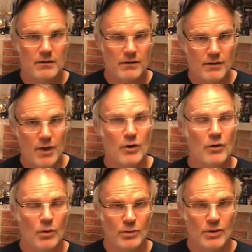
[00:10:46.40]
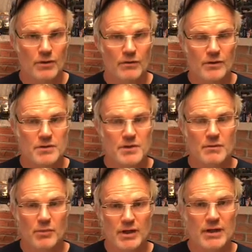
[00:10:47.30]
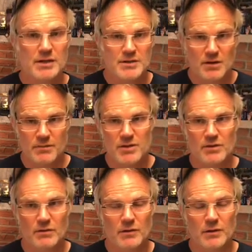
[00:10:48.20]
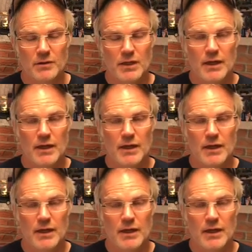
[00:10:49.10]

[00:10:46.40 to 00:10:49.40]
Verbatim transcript: their own universe and bringing his armies over